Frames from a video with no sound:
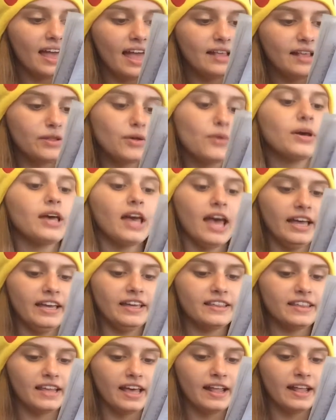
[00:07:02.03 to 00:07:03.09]
it's okay,
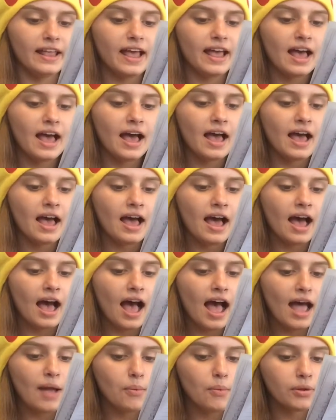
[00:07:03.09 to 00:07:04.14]
he said.
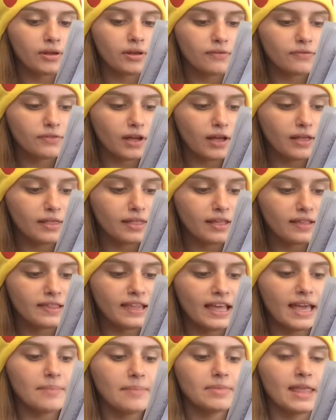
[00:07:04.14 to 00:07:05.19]
I would have done the
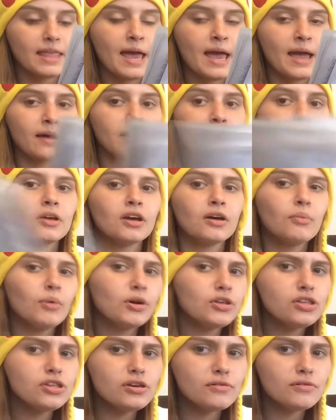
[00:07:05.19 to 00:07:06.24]
same thing.
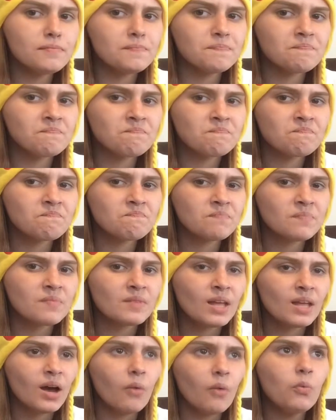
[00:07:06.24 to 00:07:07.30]
Would you?
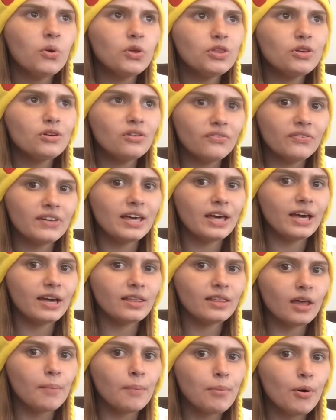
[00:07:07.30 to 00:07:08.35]
Would you have
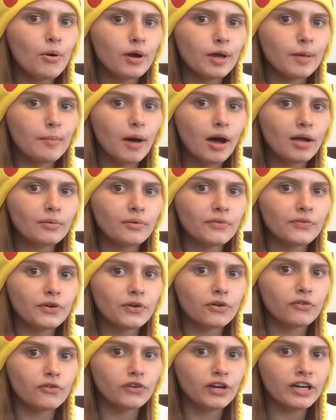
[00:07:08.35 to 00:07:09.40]
kicked a Pokemon with your
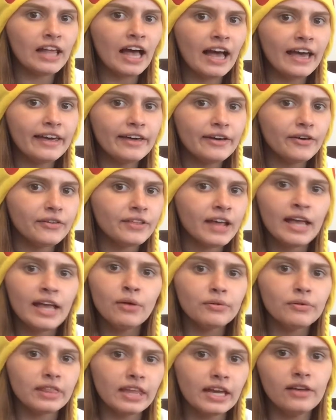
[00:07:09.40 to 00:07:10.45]
green high heels? I
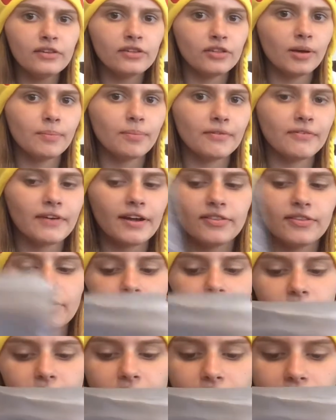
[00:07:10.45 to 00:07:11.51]
don't think so,
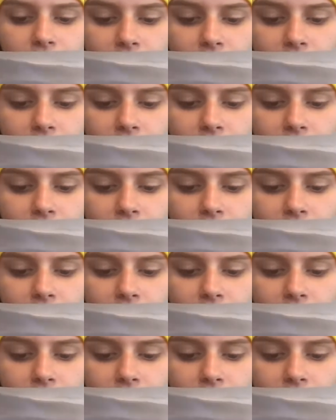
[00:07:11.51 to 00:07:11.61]
Professor.